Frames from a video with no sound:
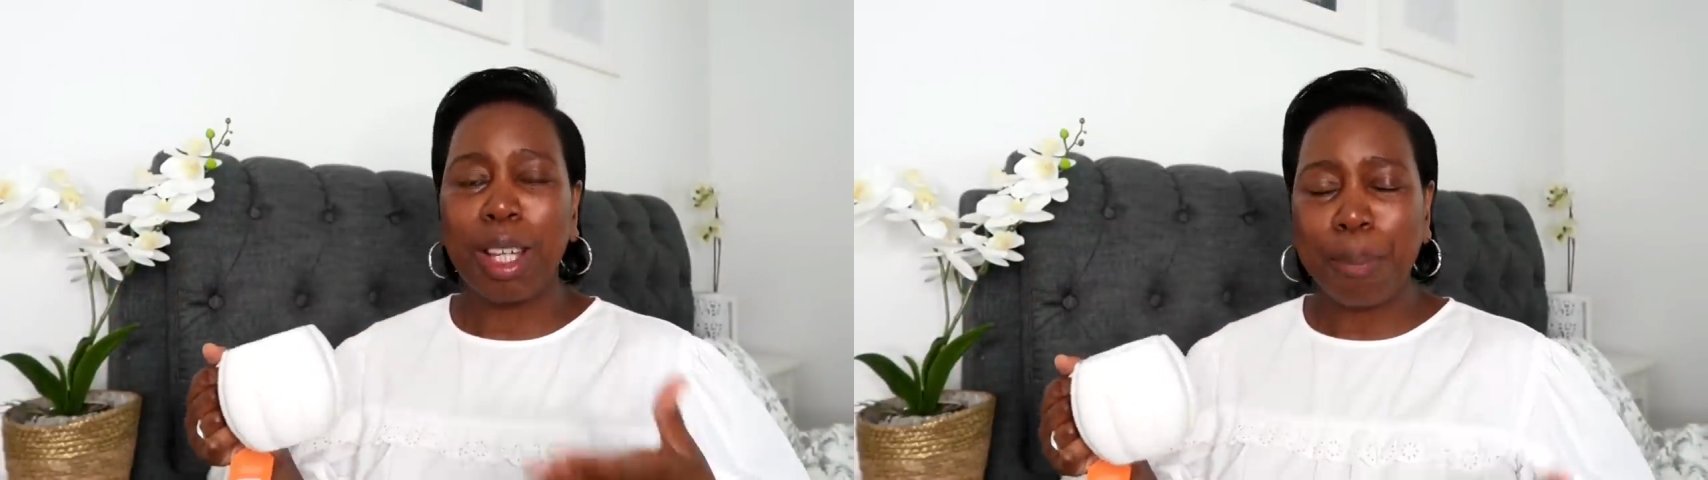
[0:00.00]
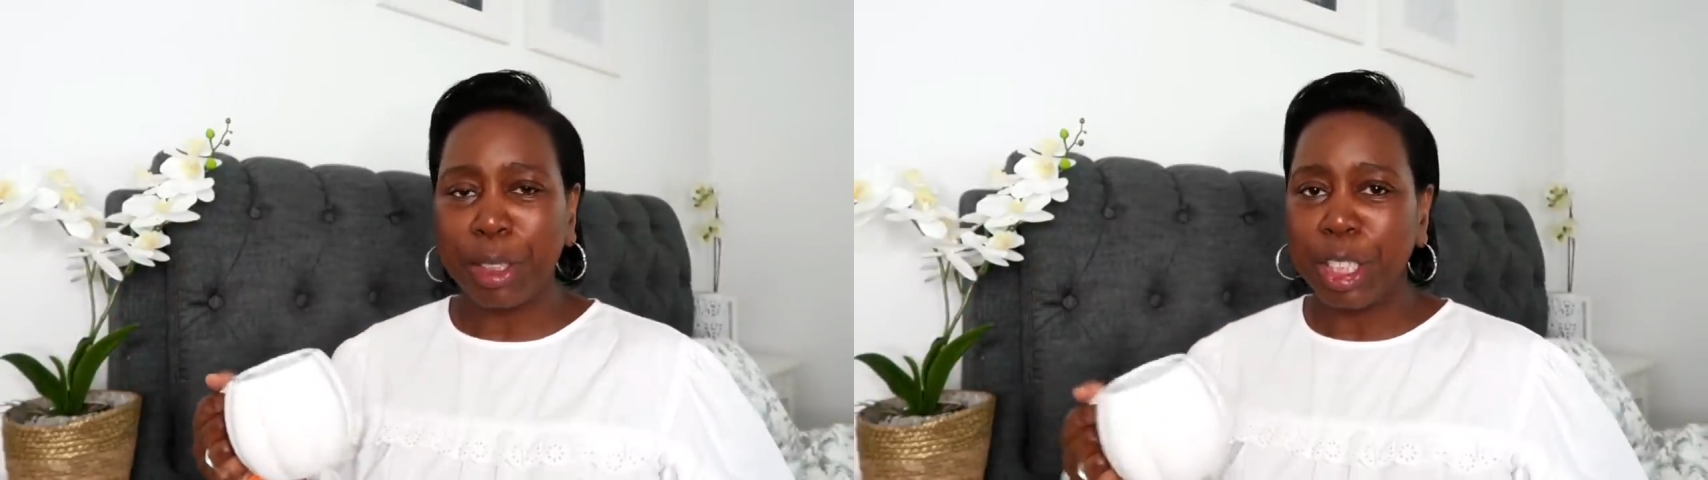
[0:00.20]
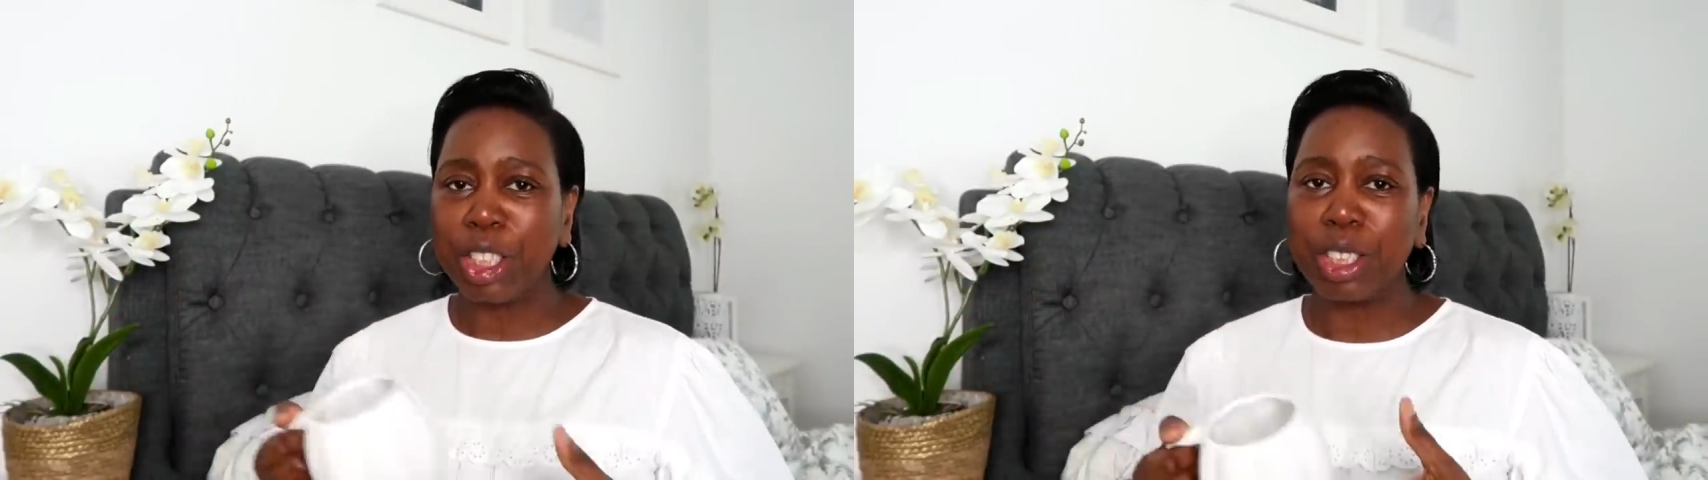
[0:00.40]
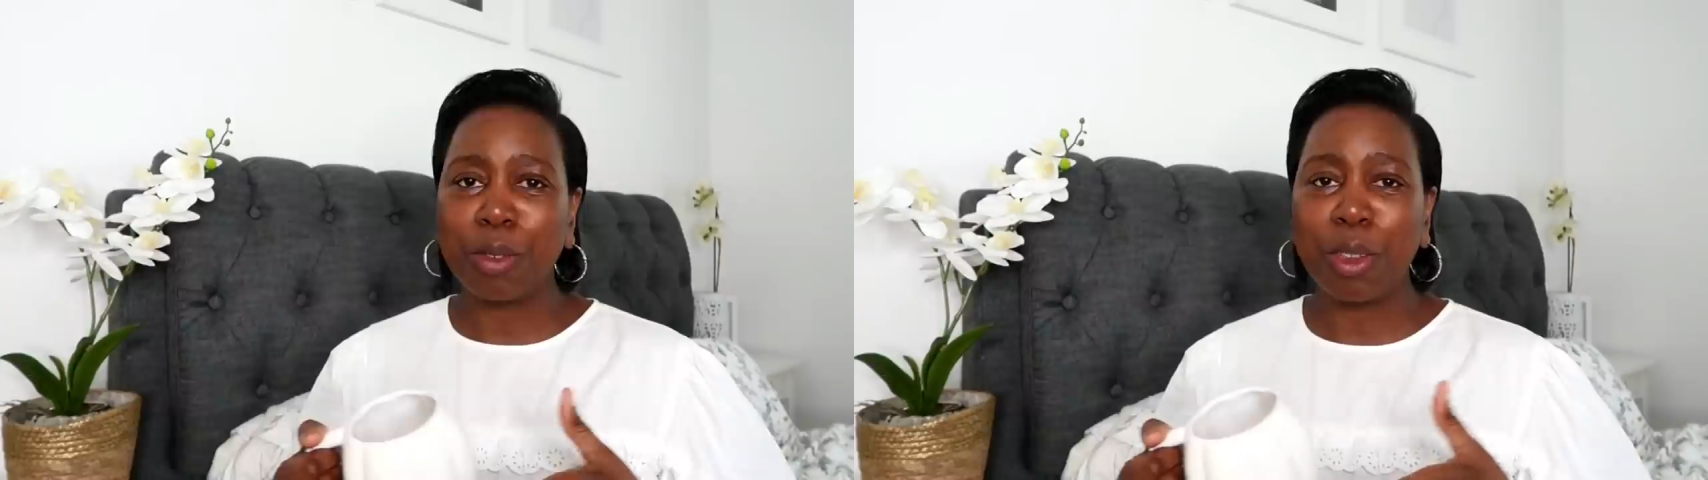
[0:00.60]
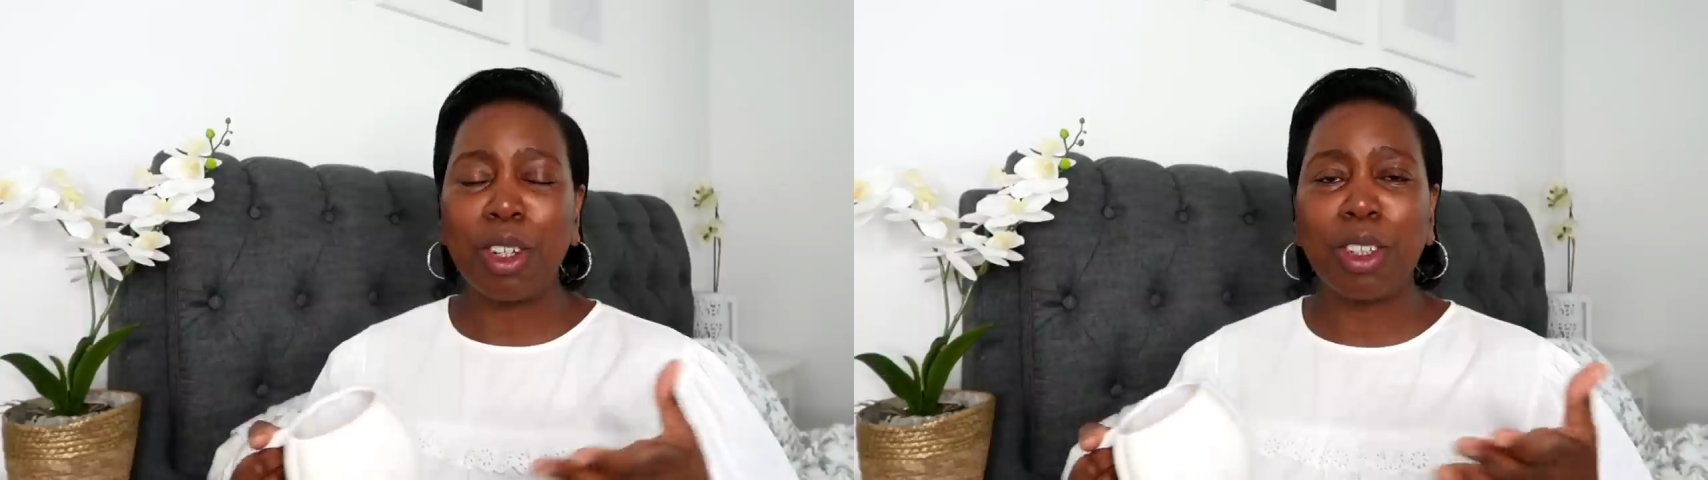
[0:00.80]
in my kitchen
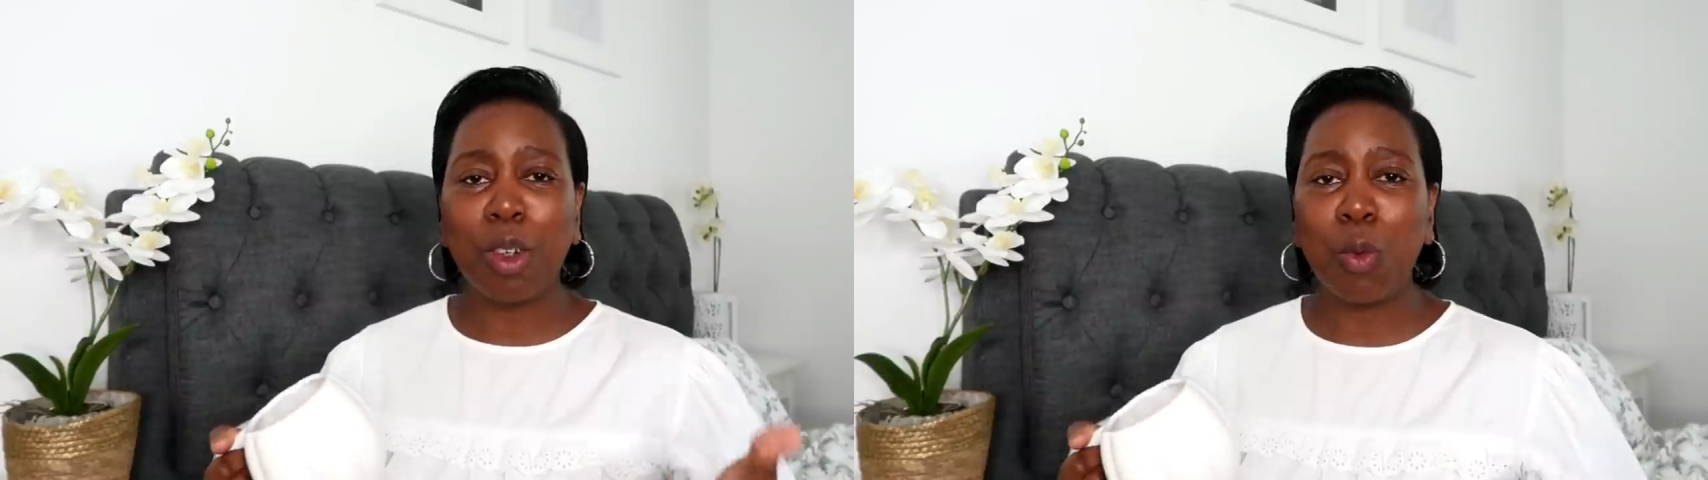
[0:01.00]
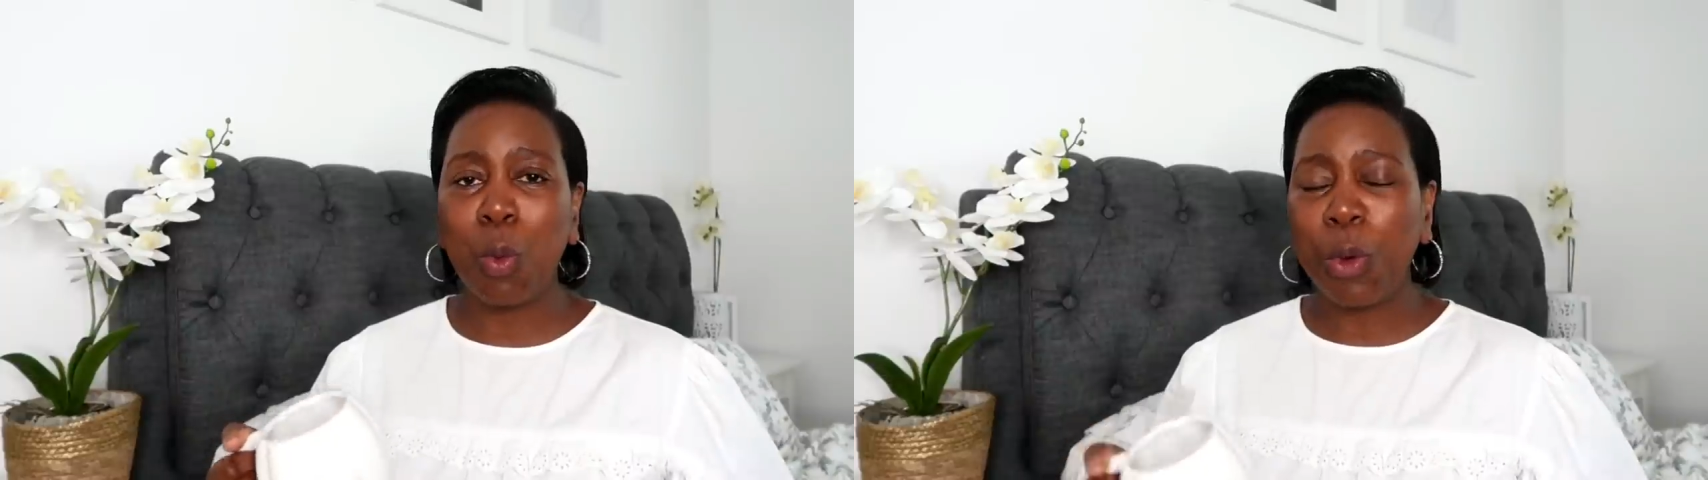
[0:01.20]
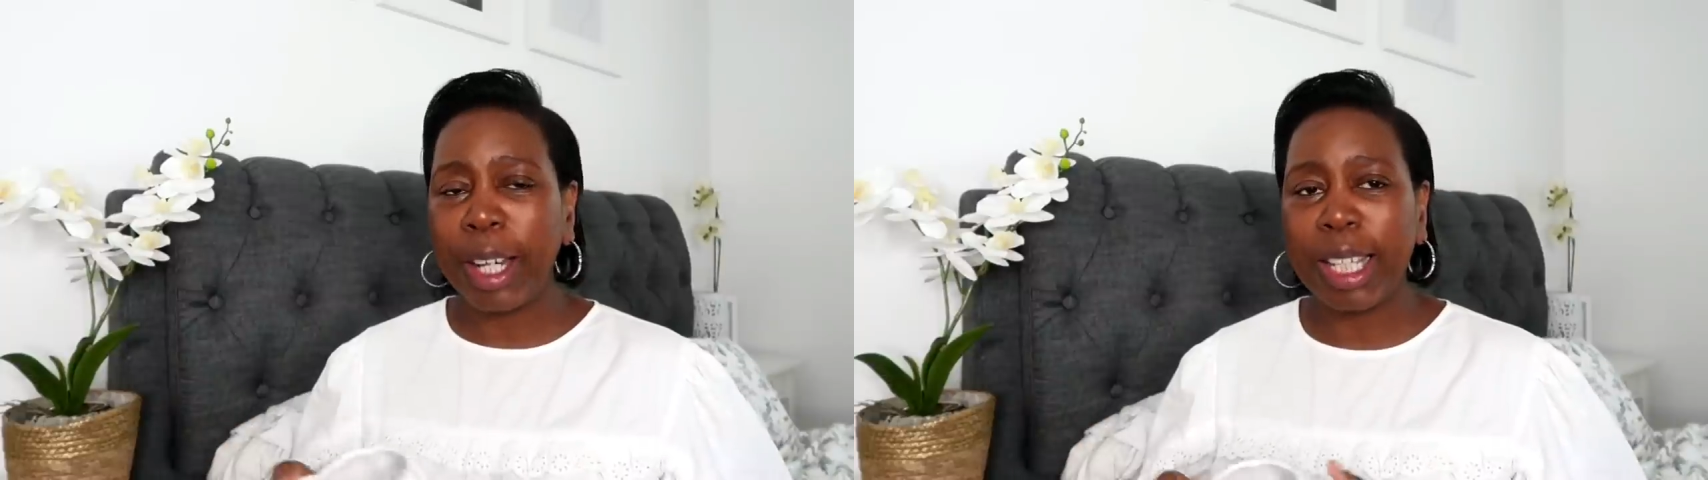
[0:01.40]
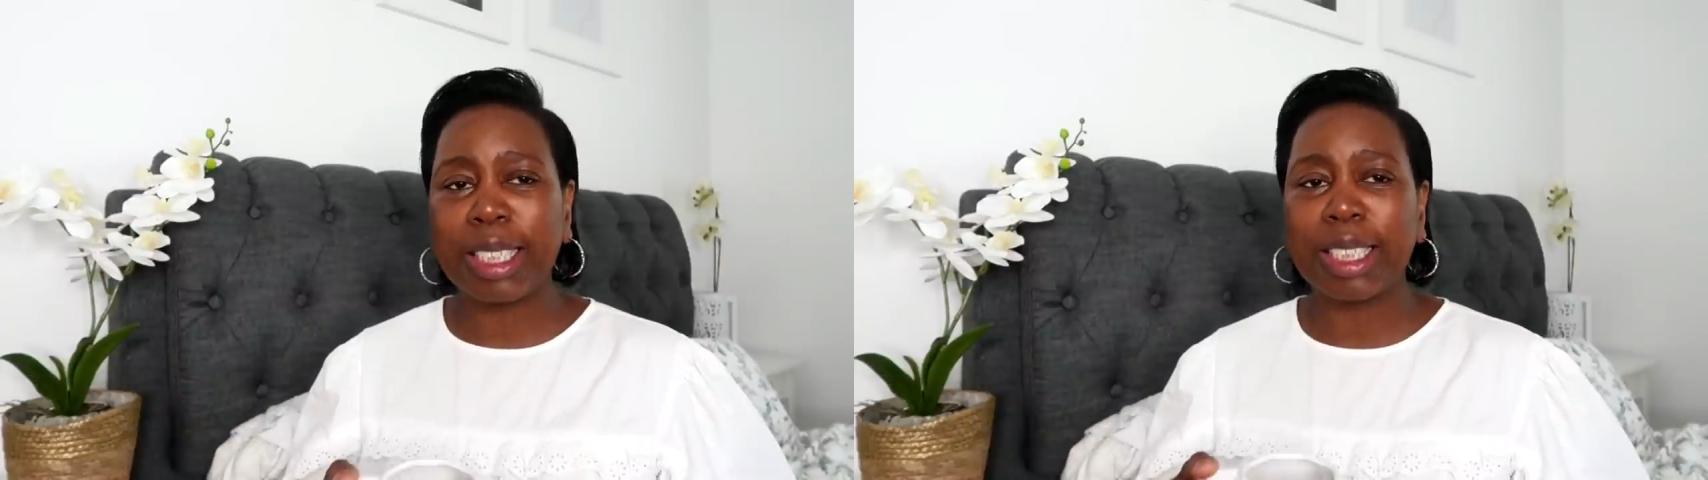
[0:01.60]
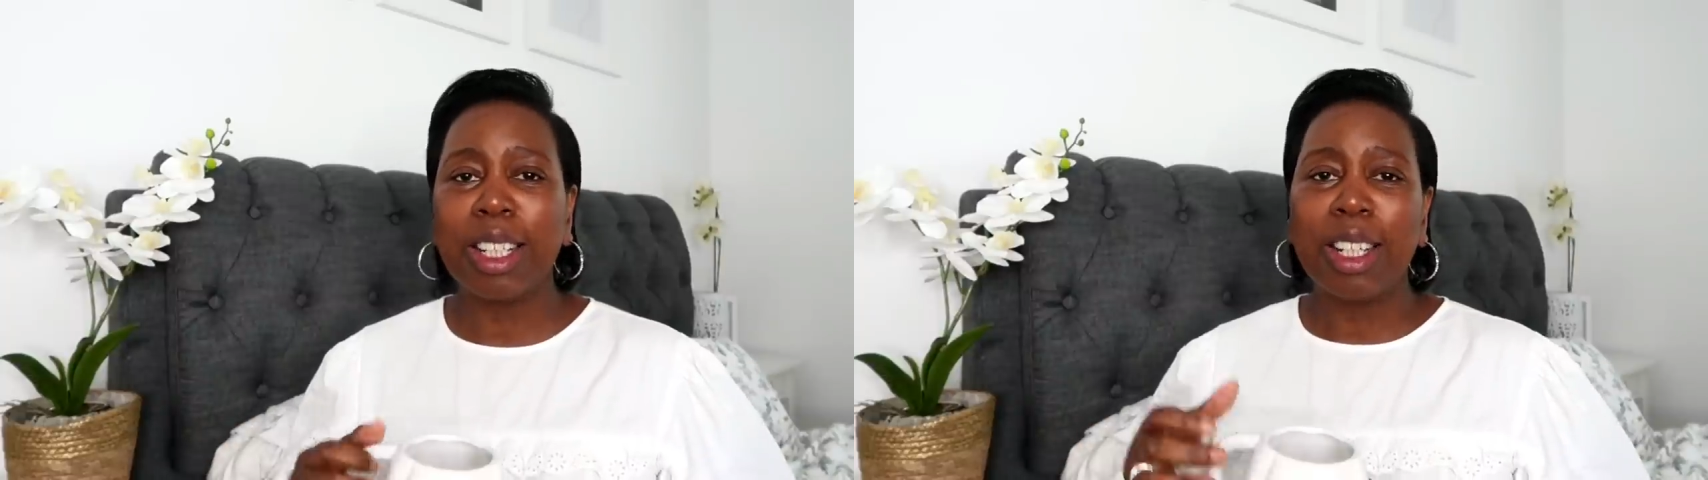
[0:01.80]
I've got a lot of
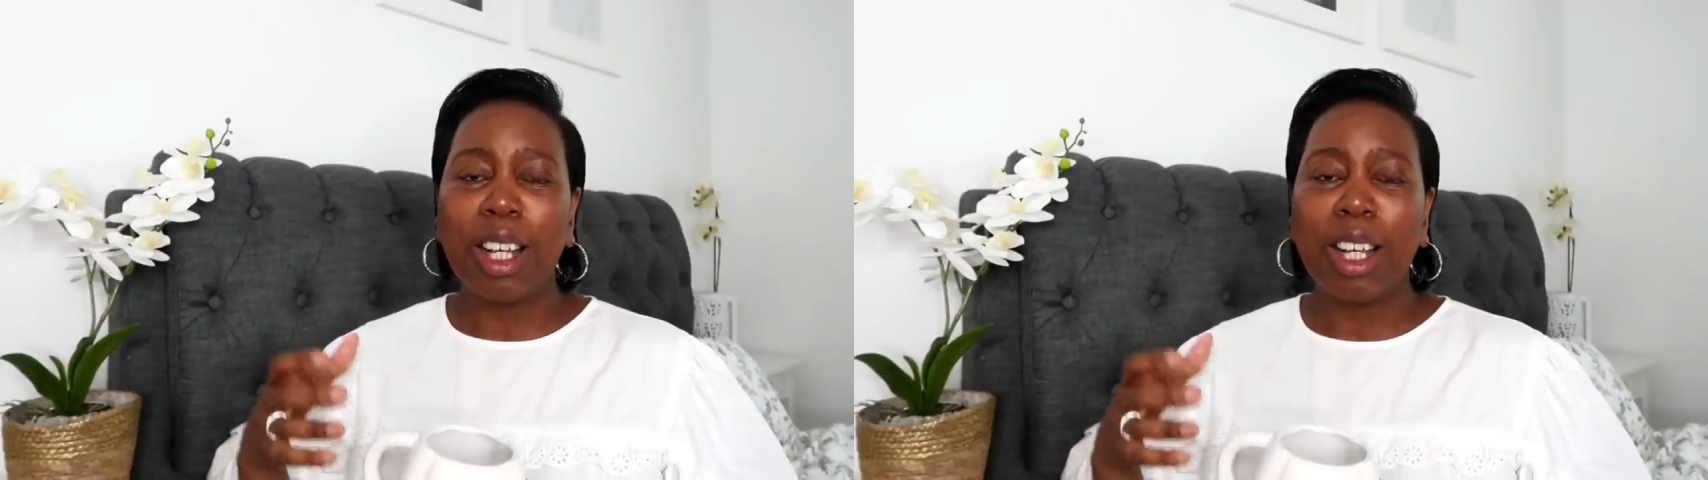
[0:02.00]
white